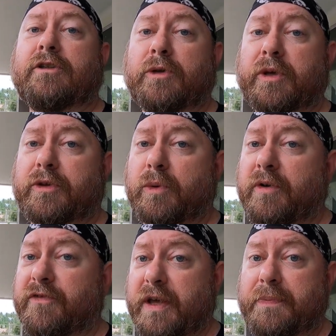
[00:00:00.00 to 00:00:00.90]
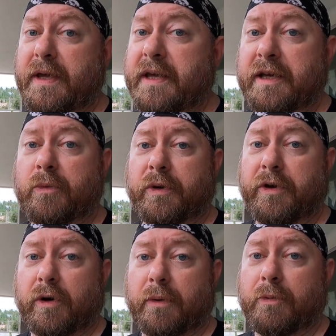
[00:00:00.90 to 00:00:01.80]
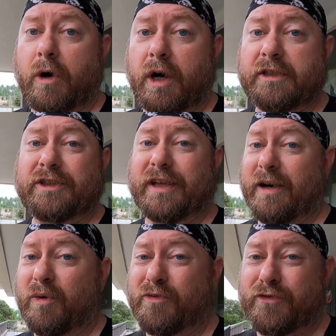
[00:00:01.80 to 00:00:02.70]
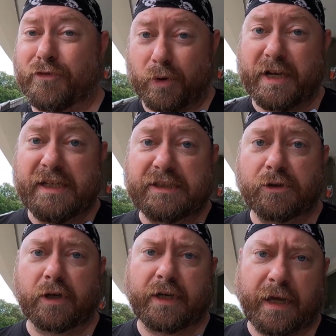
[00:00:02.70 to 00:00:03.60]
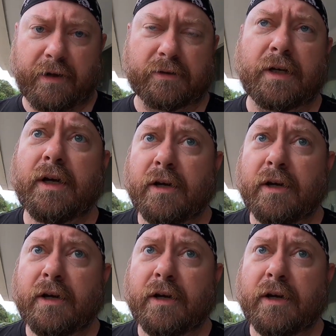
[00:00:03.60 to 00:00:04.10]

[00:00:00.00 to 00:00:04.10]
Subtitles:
do it through a VPN when you're abroad so they don't freeze your account.